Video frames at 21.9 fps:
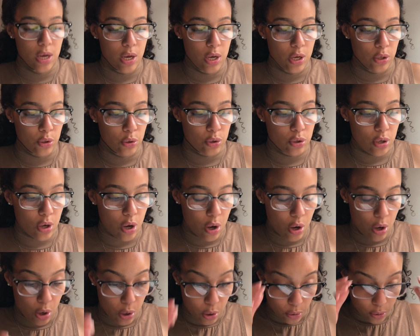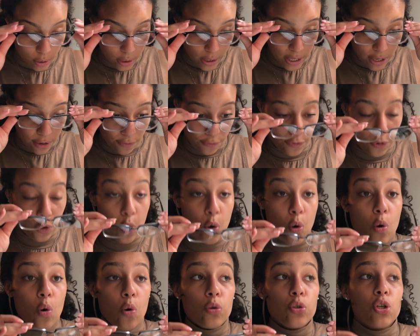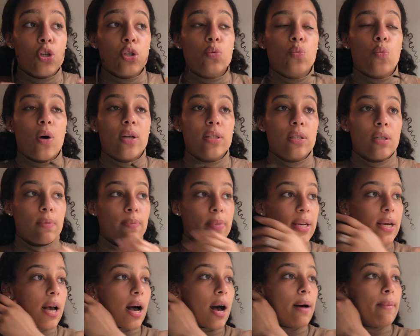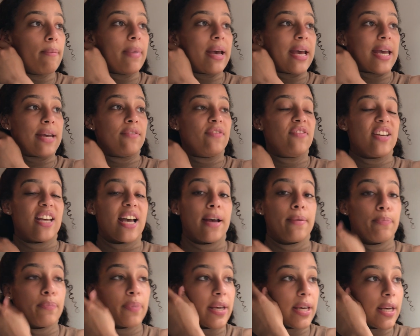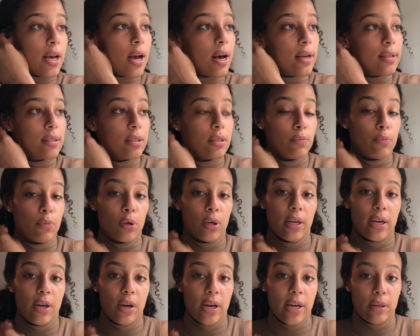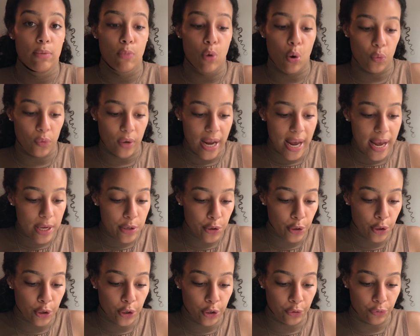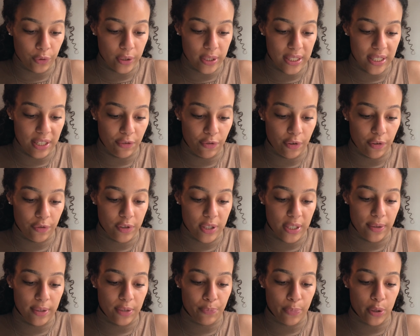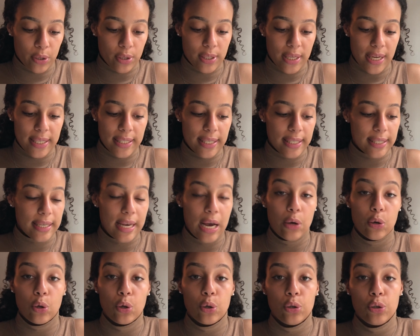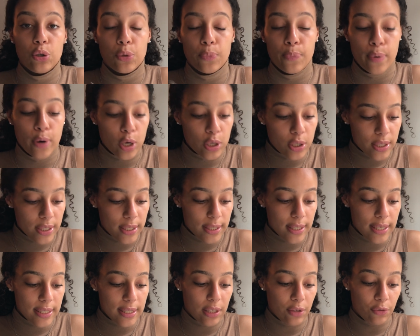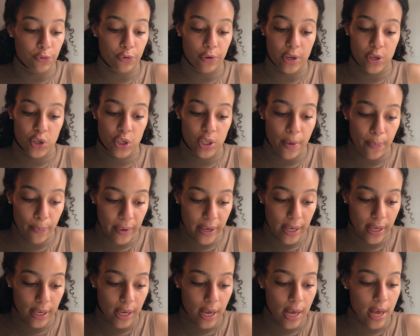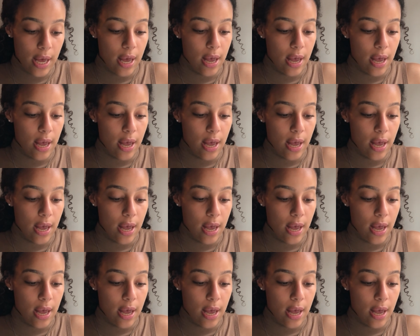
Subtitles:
So if you just want to become a VIP customer in MONAT, you're going to receive 15% discount on your purchases and free shipping.